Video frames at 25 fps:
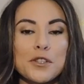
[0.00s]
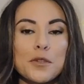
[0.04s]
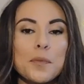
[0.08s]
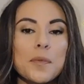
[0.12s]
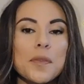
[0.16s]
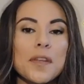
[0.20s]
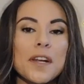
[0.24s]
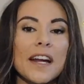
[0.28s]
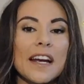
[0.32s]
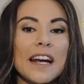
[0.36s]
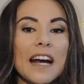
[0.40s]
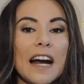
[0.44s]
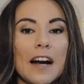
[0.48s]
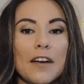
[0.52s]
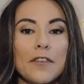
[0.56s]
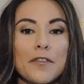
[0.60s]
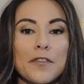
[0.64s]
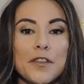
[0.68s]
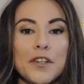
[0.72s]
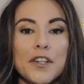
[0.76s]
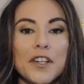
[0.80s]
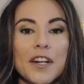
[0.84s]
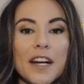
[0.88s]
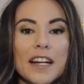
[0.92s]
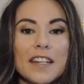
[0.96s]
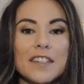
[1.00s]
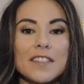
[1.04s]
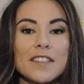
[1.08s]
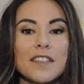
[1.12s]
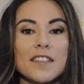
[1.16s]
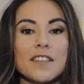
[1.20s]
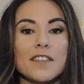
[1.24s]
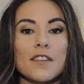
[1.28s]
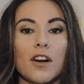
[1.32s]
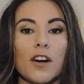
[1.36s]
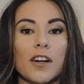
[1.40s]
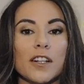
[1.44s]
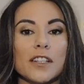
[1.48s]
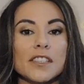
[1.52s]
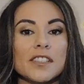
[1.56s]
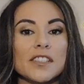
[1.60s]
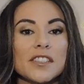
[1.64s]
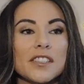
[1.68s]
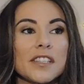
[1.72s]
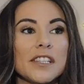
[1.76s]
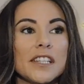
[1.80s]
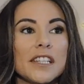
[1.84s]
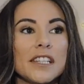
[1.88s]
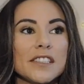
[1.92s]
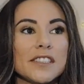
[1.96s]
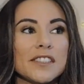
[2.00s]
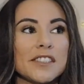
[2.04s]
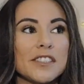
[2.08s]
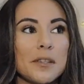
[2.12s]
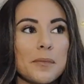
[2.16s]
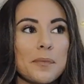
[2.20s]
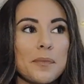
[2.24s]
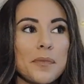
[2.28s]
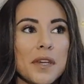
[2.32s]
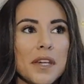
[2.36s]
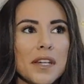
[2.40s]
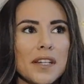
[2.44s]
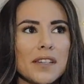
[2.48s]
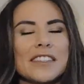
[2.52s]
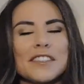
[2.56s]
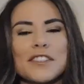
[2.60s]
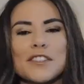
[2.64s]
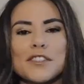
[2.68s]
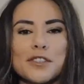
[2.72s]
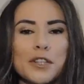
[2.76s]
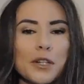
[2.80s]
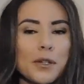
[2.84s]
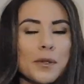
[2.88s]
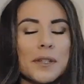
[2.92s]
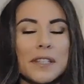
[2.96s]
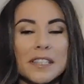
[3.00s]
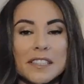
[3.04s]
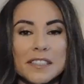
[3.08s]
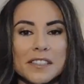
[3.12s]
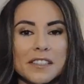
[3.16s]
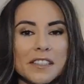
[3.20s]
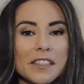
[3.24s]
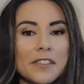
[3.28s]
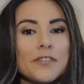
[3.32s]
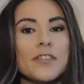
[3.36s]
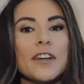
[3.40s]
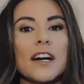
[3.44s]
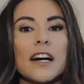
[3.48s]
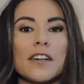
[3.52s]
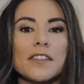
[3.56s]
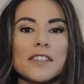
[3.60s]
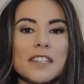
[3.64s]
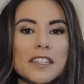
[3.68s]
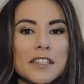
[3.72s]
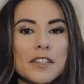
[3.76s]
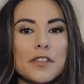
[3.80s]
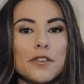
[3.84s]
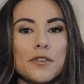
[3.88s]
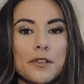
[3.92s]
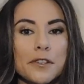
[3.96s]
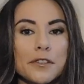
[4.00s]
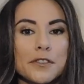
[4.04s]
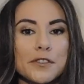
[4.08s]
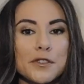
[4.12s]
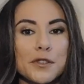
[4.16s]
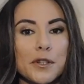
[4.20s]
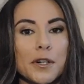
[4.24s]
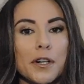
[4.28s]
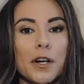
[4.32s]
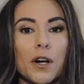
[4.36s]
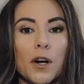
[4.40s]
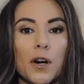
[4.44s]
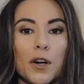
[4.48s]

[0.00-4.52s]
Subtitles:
dupe that I have for you guys is honestly something that's so easily found at the thrift store.